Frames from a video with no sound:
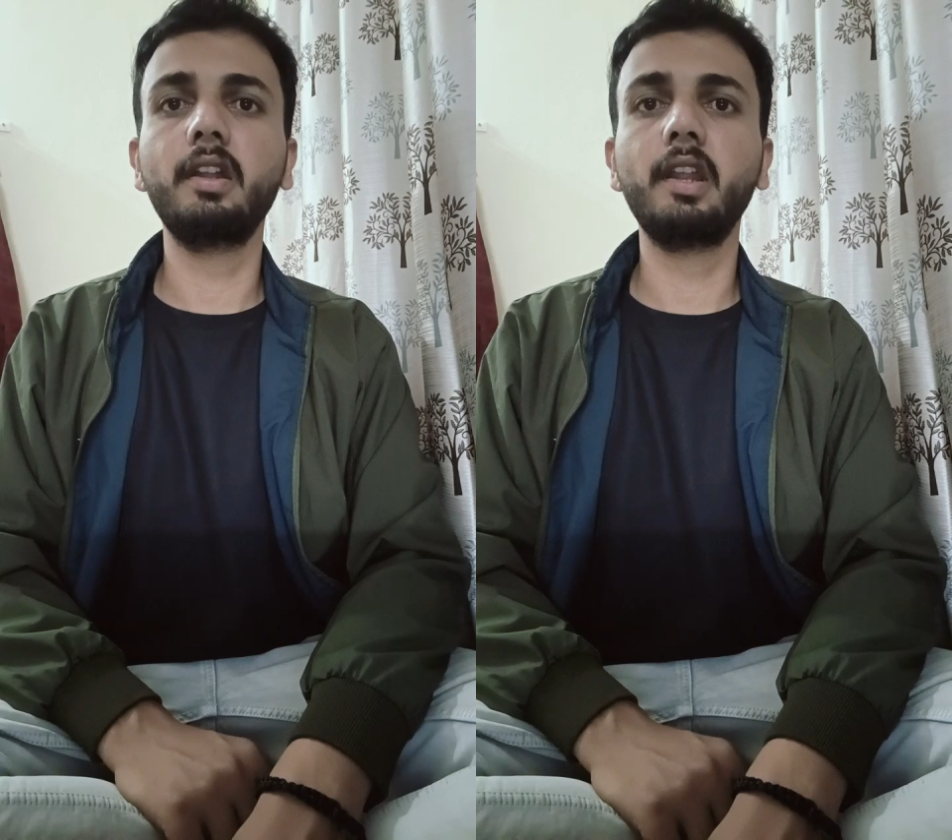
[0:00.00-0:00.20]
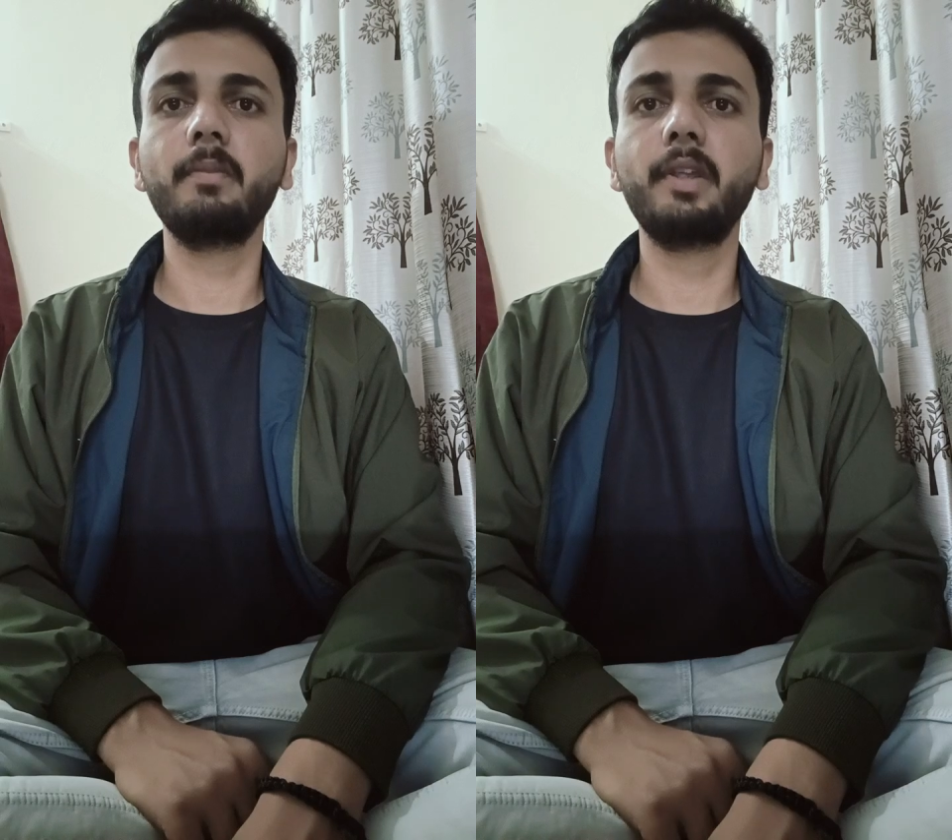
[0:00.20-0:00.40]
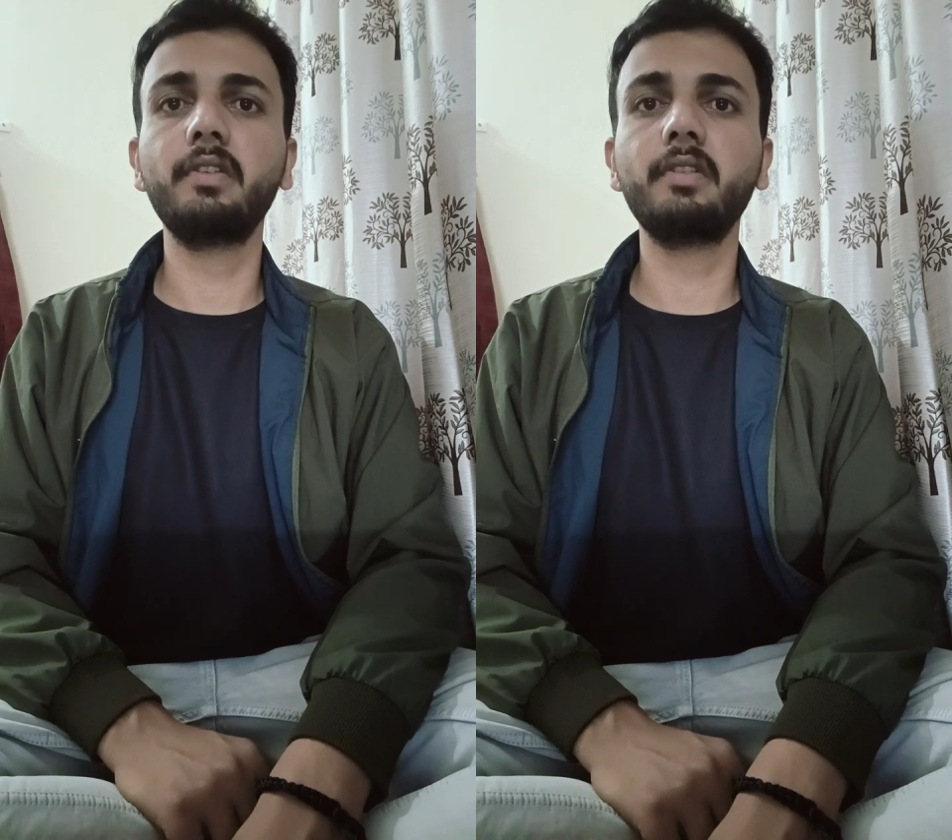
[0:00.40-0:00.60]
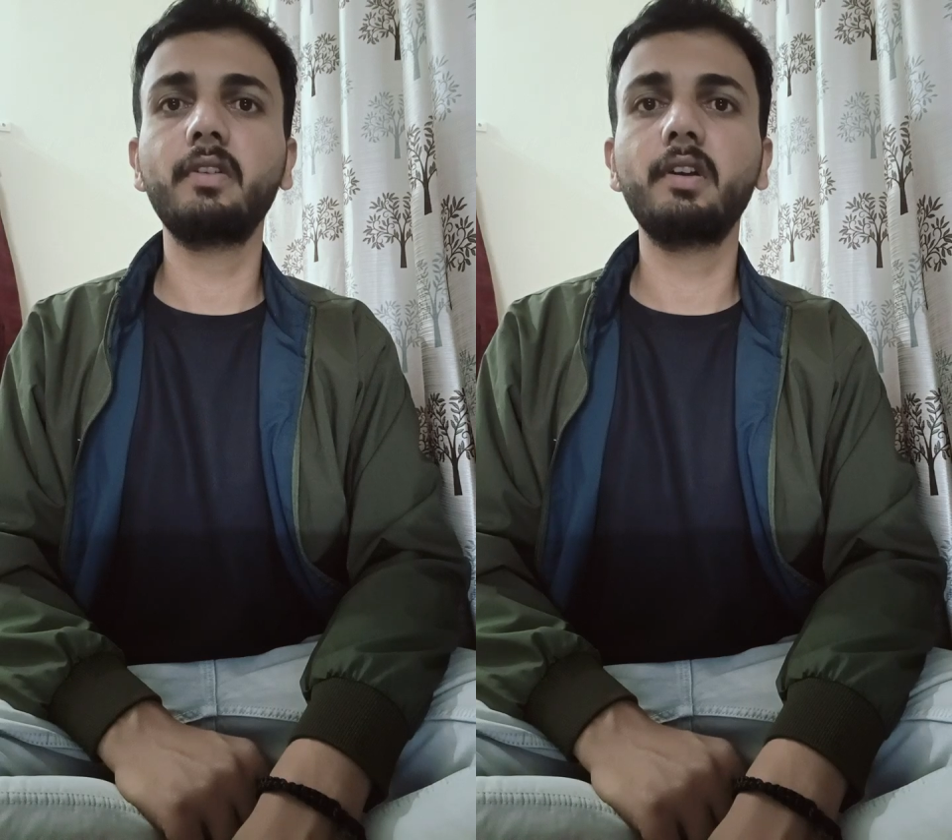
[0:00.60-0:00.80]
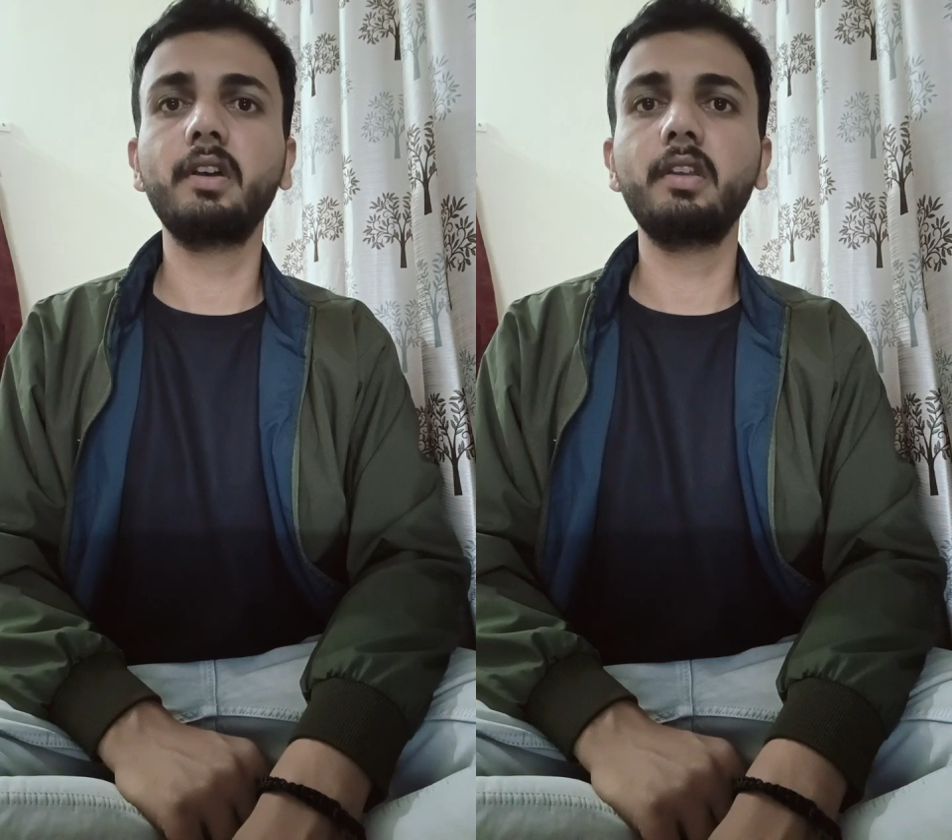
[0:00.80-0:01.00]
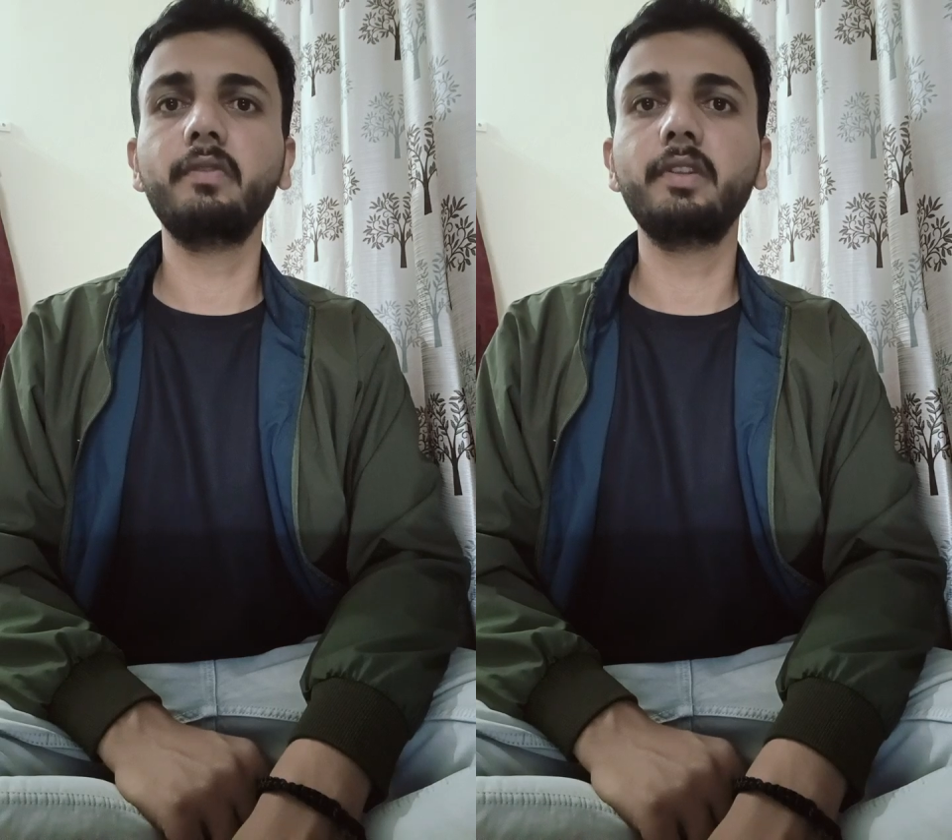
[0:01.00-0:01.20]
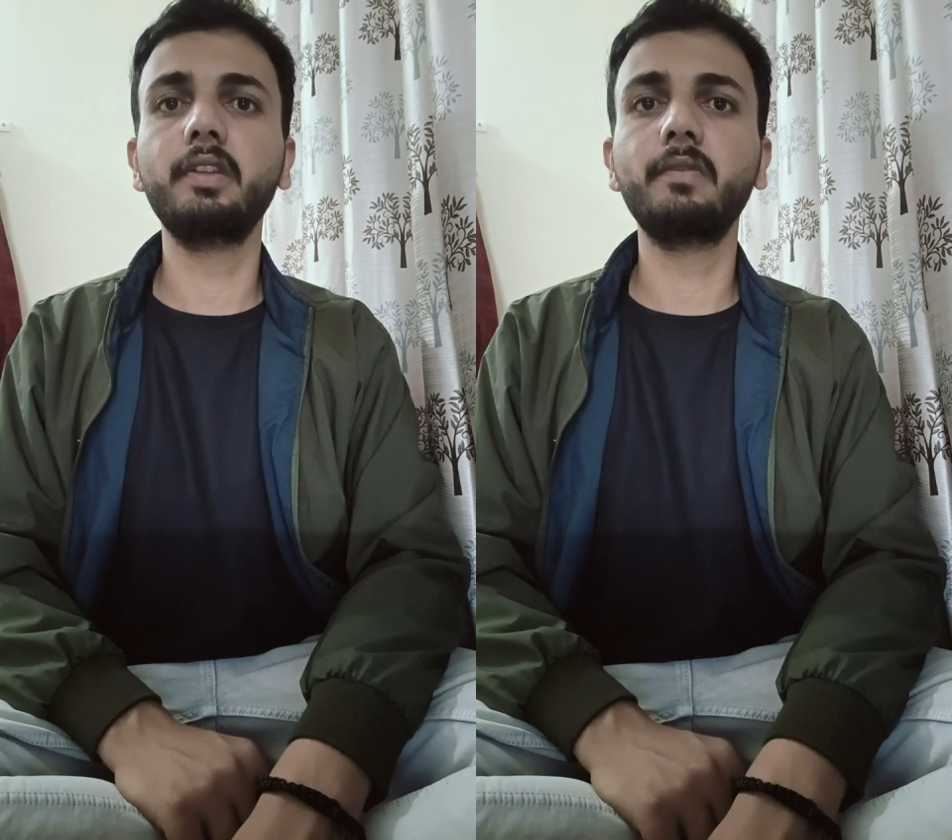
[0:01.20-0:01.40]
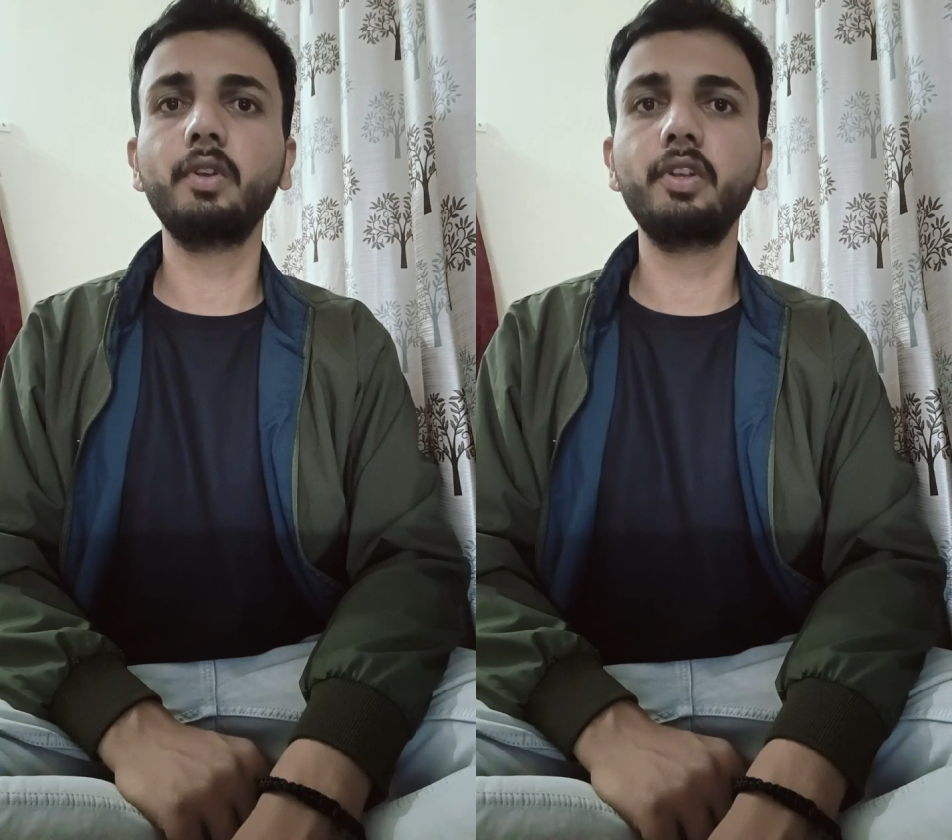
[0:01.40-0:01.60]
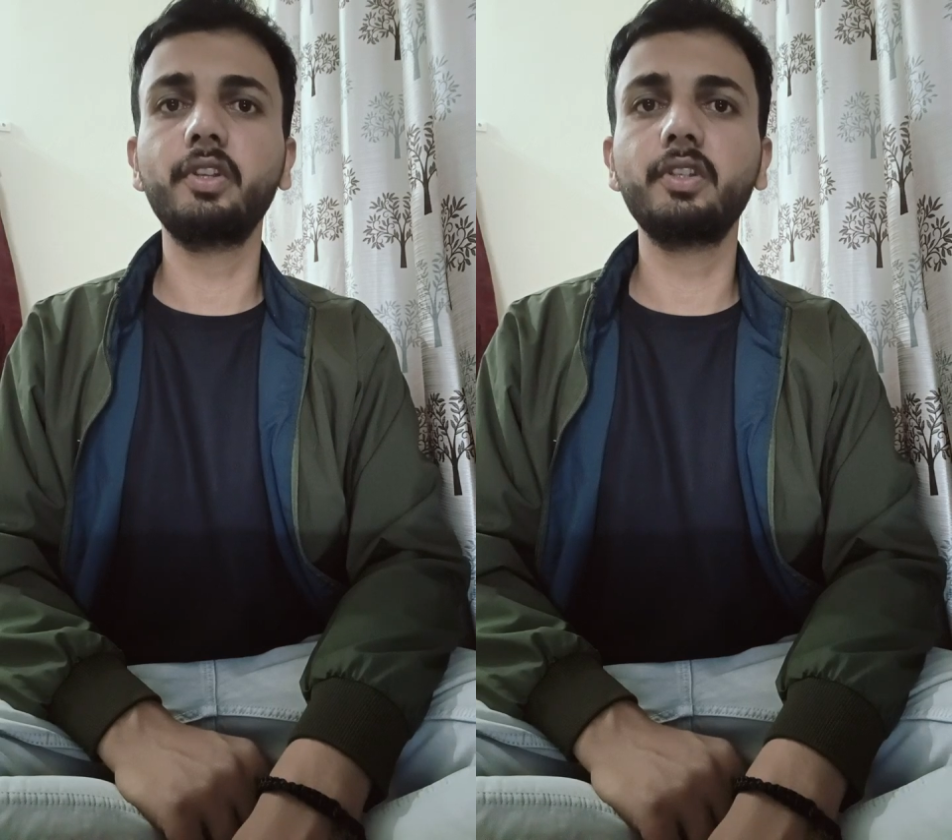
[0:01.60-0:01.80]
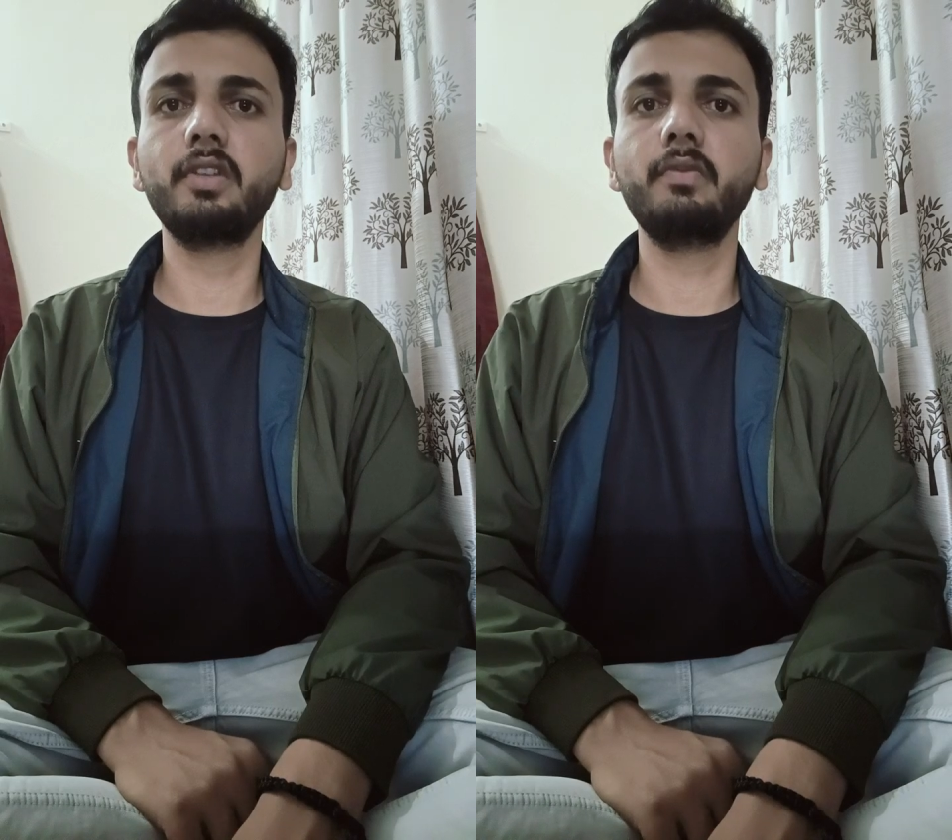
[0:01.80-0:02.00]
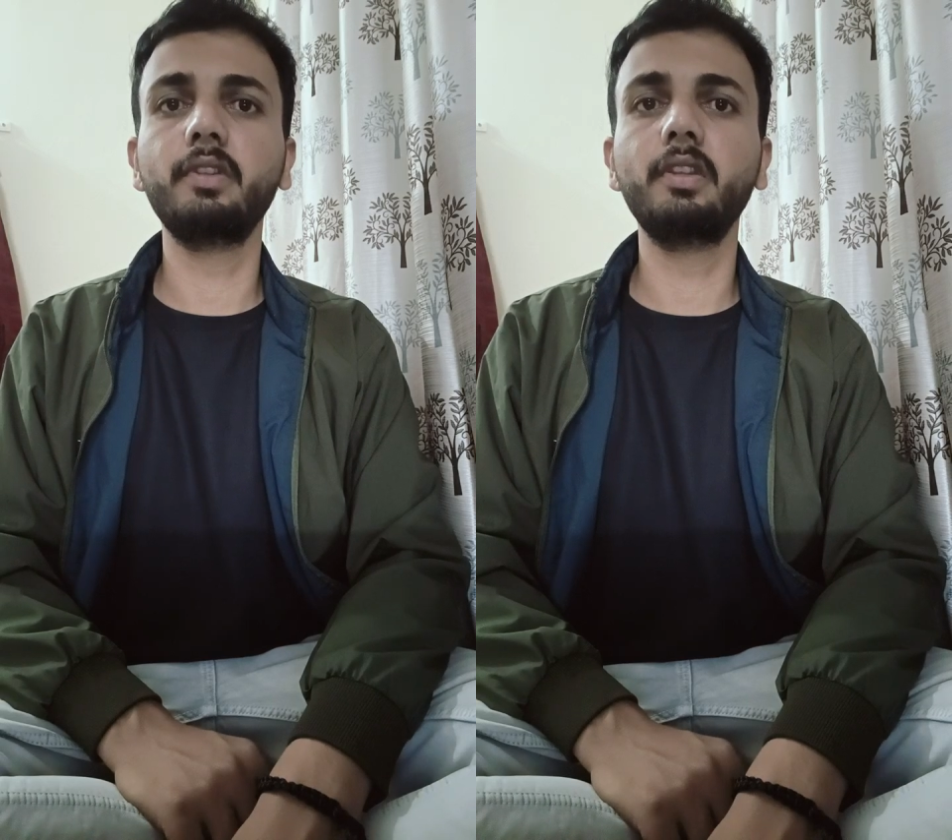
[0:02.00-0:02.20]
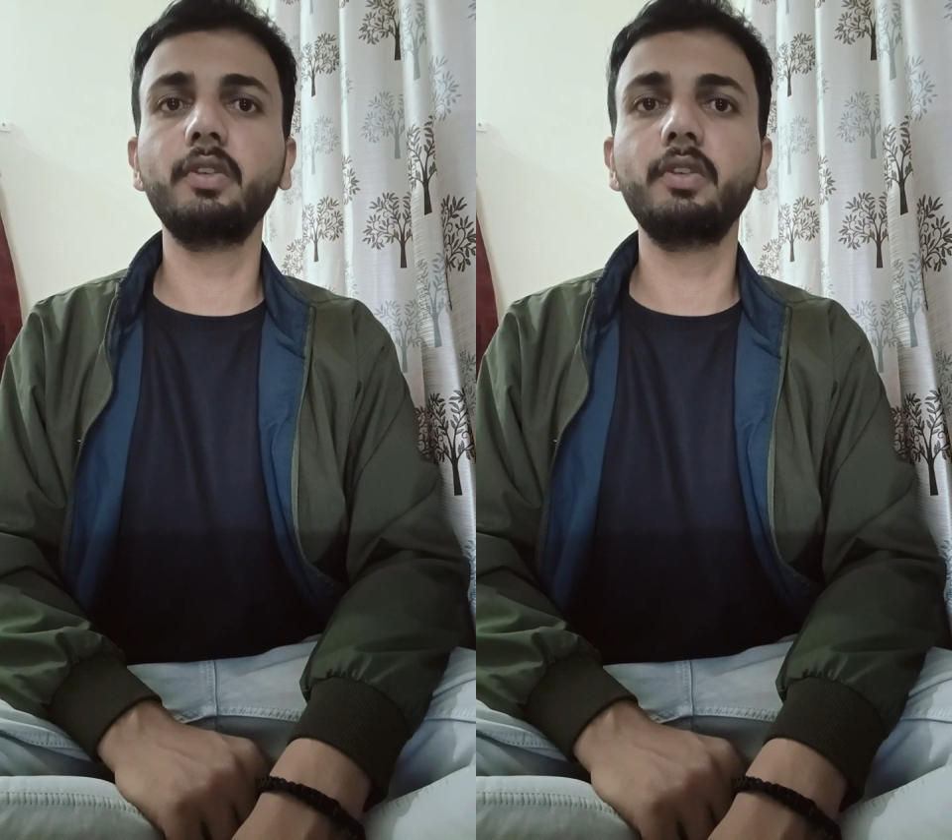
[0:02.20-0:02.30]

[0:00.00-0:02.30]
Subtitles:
rampant with the politician with